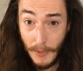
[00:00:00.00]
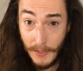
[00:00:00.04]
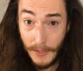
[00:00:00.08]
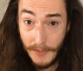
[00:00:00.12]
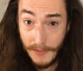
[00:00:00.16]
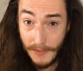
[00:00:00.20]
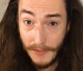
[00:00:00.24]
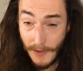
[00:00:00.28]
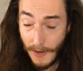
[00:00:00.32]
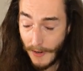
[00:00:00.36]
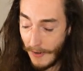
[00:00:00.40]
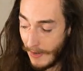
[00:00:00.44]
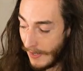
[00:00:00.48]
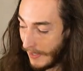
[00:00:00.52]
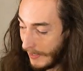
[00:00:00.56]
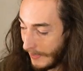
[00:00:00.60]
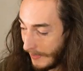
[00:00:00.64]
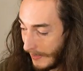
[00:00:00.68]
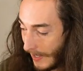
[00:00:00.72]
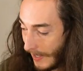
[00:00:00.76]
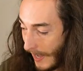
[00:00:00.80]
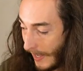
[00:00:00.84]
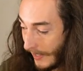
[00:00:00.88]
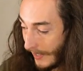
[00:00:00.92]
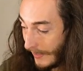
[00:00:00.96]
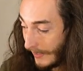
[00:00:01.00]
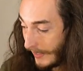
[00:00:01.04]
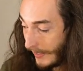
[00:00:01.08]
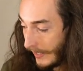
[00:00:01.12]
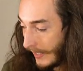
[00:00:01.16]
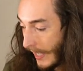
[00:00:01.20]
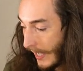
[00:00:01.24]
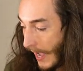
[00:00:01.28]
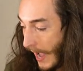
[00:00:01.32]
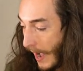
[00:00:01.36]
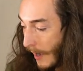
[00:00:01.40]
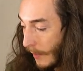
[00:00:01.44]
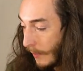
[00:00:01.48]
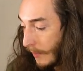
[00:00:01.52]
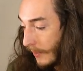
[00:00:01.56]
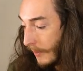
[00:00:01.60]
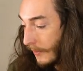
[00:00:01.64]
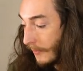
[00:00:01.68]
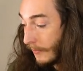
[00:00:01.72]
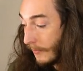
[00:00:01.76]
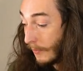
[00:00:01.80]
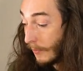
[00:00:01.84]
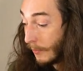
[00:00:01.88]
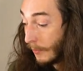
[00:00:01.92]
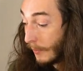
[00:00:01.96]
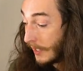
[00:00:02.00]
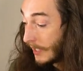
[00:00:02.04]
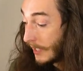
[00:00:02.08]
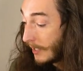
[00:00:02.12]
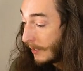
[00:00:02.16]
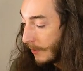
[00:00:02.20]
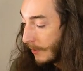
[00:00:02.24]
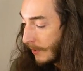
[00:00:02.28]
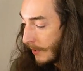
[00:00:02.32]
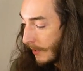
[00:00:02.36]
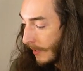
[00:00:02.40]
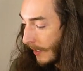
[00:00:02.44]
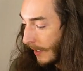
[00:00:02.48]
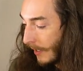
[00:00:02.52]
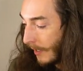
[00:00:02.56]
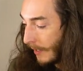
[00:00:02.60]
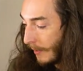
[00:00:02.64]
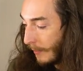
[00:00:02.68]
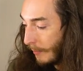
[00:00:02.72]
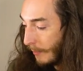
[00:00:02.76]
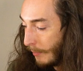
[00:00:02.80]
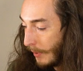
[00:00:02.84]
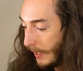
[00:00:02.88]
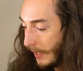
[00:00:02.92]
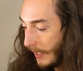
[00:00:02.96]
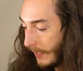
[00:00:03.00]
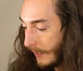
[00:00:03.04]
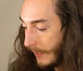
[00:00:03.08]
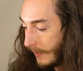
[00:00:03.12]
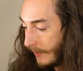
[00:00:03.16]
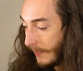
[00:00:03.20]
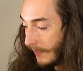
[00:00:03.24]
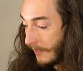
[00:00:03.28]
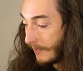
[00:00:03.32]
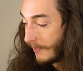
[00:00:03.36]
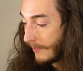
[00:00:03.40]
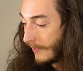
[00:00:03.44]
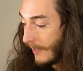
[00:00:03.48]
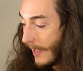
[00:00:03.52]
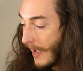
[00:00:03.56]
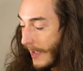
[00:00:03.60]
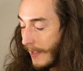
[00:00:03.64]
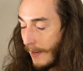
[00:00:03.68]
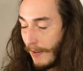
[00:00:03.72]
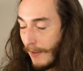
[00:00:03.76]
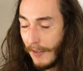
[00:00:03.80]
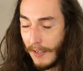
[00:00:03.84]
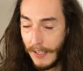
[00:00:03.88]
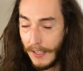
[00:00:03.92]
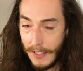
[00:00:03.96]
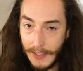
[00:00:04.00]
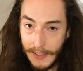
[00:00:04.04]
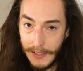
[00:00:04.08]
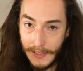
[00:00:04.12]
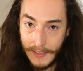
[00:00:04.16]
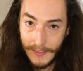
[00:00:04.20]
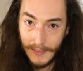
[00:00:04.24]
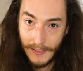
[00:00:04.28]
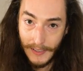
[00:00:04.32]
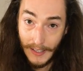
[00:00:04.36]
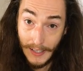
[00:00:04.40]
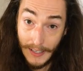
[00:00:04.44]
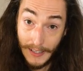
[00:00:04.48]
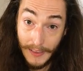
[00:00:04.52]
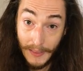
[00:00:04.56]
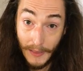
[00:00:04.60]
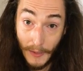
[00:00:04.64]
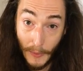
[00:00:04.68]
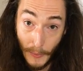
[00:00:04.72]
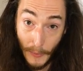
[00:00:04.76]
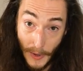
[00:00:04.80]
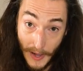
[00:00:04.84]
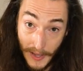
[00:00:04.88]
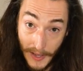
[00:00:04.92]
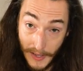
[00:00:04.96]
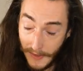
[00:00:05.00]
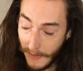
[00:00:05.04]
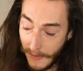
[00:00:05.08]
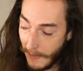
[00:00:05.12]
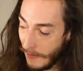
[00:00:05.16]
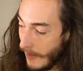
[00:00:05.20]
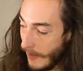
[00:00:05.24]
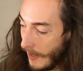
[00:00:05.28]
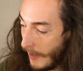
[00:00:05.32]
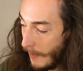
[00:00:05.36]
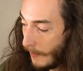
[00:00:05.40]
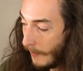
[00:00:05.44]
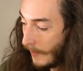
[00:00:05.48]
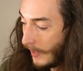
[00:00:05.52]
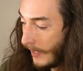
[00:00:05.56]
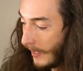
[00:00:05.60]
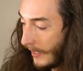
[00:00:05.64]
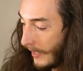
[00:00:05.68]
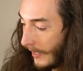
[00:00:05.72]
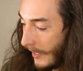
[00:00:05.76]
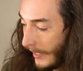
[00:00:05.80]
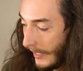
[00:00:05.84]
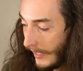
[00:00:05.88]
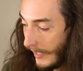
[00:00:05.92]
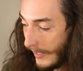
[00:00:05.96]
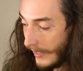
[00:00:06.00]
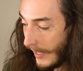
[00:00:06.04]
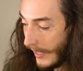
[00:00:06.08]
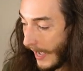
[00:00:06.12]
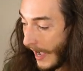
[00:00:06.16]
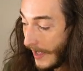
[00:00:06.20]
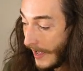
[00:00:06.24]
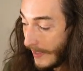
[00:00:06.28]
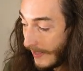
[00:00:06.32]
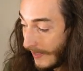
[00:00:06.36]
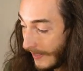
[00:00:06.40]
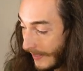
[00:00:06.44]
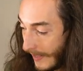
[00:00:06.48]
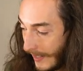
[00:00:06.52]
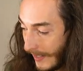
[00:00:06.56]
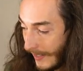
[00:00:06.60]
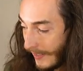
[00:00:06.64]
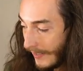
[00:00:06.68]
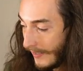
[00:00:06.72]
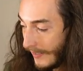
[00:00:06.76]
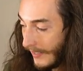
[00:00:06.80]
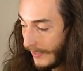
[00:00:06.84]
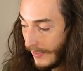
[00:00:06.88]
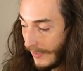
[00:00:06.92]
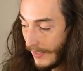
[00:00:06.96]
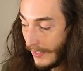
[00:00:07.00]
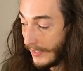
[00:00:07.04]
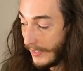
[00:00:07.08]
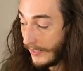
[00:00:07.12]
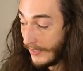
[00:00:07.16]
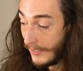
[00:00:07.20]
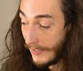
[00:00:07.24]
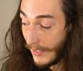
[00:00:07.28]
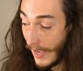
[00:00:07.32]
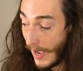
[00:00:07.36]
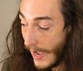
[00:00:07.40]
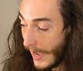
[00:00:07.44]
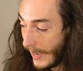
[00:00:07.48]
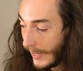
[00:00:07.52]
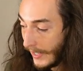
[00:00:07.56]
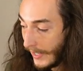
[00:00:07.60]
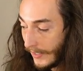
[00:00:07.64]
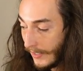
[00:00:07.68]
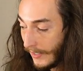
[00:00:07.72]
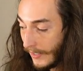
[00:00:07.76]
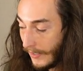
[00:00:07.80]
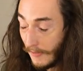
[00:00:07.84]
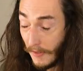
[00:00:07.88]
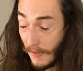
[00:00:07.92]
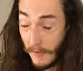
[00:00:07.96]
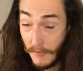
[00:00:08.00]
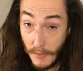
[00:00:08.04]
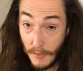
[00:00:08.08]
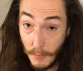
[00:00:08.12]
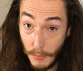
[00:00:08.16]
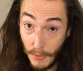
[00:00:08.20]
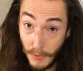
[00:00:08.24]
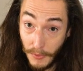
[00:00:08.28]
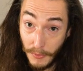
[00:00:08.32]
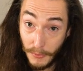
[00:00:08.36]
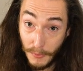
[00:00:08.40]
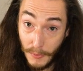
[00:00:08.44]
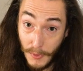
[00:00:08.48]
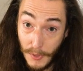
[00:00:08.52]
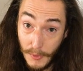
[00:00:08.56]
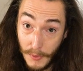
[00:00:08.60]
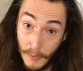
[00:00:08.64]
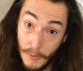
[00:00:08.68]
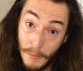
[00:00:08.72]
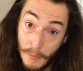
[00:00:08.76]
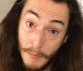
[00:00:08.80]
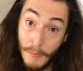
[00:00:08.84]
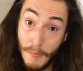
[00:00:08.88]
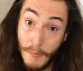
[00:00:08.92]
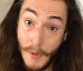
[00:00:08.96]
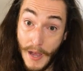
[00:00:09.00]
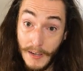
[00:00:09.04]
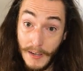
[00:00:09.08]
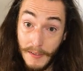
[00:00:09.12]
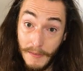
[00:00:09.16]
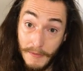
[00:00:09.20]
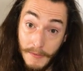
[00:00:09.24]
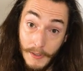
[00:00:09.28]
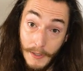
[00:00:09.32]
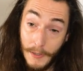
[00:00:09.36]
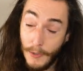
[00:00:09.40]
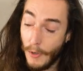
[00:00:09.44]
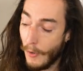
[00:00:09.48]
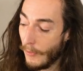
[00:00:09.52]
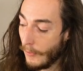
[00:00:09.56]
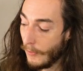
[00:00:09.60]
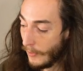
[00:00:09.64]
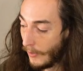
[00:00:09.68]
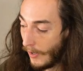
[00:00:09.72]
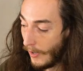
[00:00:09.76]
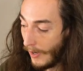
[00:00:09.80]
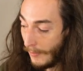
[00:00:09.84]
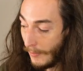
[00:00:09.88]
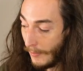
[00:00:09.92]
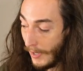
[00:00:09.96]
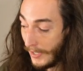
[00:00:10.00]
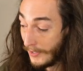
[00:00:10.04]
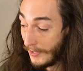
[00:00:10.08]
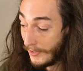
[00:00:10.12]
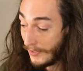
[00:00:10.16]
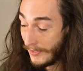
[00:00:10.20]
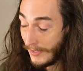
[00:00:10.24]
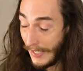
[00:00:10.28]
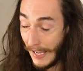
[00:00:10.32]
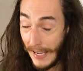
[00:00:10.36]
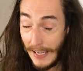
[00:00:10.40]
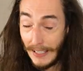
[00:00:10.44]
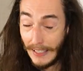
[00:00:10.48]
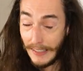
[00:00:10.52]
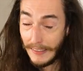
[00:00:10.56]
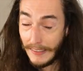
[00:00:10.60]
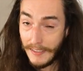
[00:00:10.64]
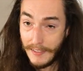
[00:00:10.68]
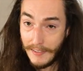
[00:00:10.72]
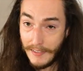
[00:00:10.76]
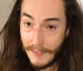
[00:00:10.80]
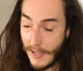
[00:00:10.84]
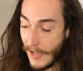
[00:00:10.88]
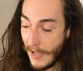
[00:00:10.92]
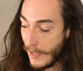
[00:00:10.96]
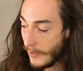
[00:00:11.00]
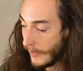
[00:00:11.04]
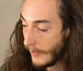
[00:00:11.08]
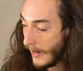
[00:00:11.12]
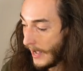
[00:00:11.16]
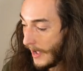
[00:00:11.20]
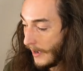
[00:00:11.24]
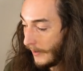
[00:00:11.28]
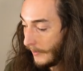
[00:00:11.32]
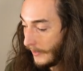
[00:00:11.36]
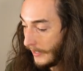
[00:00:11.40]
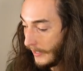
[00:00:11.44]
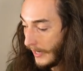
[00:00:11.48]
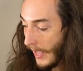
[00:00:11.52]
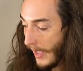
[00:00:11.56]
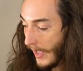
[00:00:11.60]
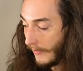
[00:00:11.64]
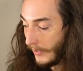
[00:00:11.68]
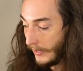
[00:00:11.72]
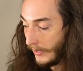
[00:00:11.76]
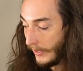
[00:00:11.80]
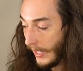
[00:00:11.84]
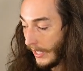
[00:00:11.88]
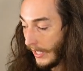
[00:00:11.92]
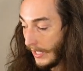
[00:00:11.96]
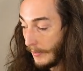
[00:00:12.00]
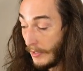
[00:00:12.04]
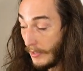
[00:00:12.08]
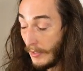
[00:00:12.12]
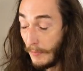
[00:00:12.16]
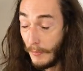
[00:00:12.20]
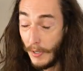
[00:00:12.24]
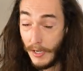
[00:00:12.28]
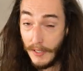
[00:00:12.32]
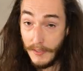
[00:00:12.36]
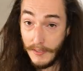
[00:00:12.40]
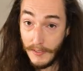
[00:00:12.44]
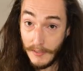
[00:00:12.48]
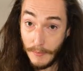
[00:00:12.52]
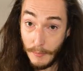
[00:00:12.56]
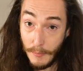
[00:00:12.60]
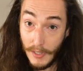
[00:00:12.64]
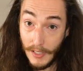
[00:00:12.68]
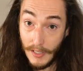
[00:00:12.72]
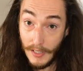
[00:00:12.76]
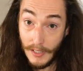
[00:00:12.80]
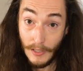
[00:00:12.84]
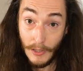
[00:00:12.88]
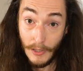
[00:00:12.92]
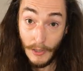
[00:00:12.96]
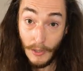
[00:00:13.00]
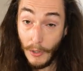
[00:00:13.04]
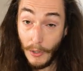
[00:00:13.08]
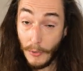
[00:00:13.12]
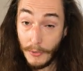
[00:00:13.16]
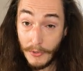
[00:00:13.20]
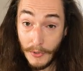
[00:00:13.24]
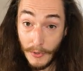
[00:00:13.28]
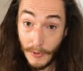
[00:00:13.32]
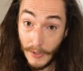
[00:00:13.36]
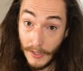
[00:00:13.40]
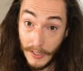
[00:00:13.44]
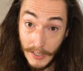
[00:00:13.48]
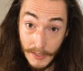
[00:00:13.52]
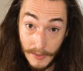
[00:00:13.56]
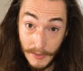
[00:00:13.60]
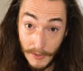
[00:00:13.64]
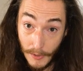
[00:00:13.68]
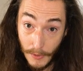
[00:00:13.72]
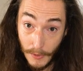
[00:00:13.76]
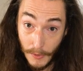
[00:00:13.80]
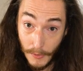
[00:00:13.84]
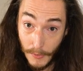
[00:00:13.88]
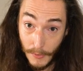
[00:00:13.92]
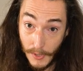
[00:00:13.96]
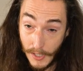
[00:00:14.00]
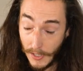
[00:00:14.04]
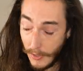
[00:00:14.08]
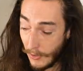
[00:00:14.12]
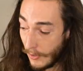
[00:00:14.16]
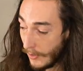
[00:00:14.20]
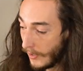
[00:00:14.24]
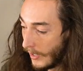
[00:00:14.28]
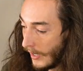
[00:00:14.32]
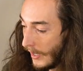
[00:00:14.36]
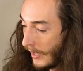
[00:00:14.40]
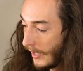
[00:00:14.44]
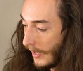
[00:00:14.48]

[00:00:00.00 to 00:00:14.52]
buttons aren't exactly out of reach, but the slider is in the way of them. And I think that the design of the Vimble 3 would benefit overall by just taking the slider out and having the AB buttons be closer and easier to reach.